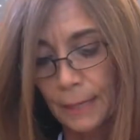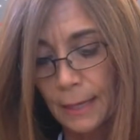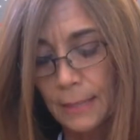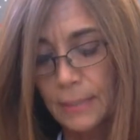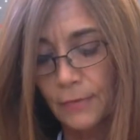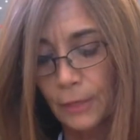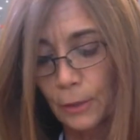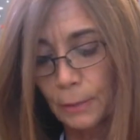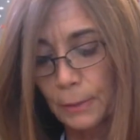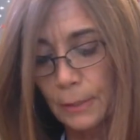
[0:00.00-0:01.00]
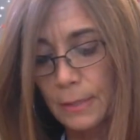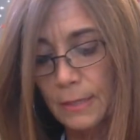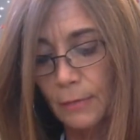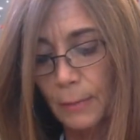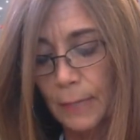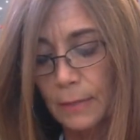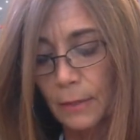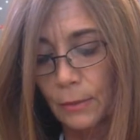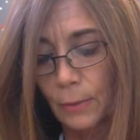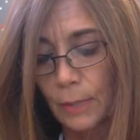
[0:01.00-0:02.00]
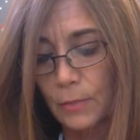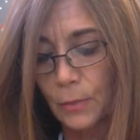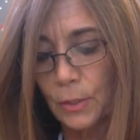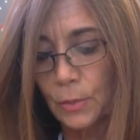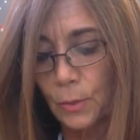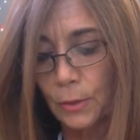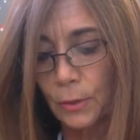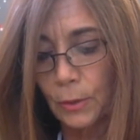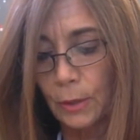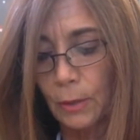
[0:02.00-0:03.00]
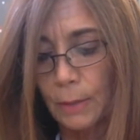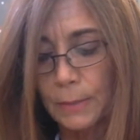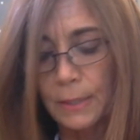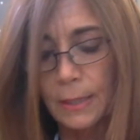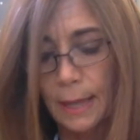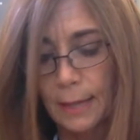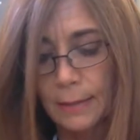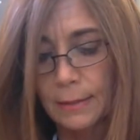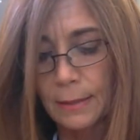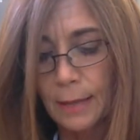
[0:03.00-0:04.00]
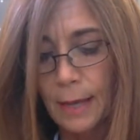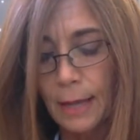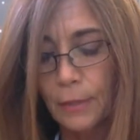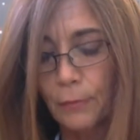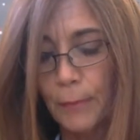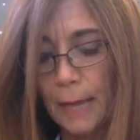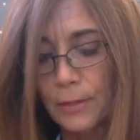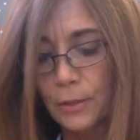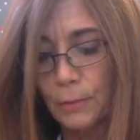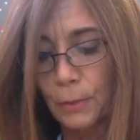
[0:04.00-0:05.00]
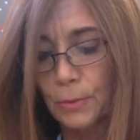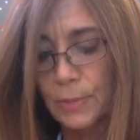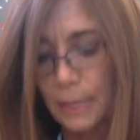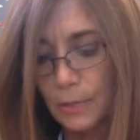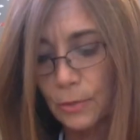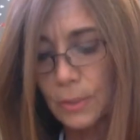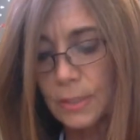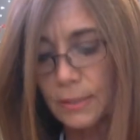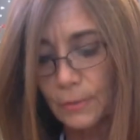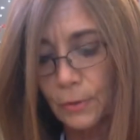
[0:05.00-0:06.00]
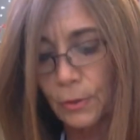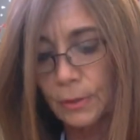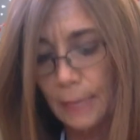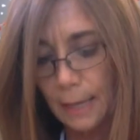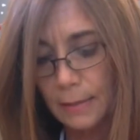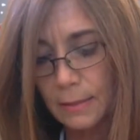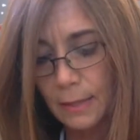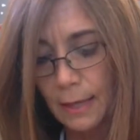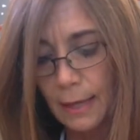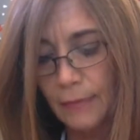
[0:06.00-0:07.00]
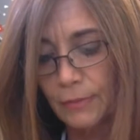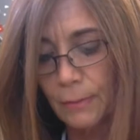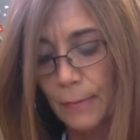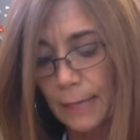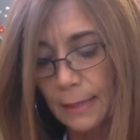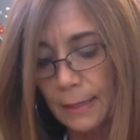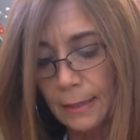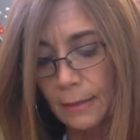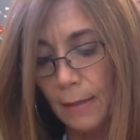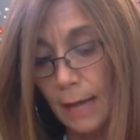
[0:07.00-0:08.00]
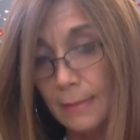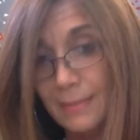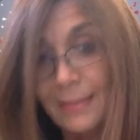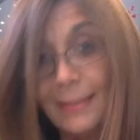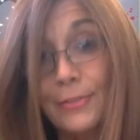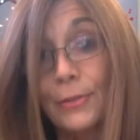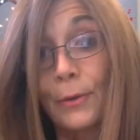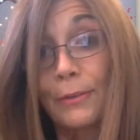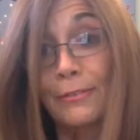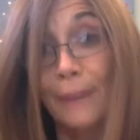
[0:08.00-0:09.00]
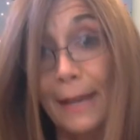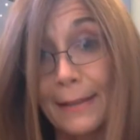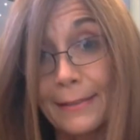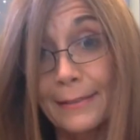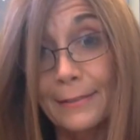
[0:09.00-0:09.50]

He's the fellow to please, never mind all the rest, for he's with you clear up to the end. And you've passed your most dangerous, difficult test if the man in the glass is your friend.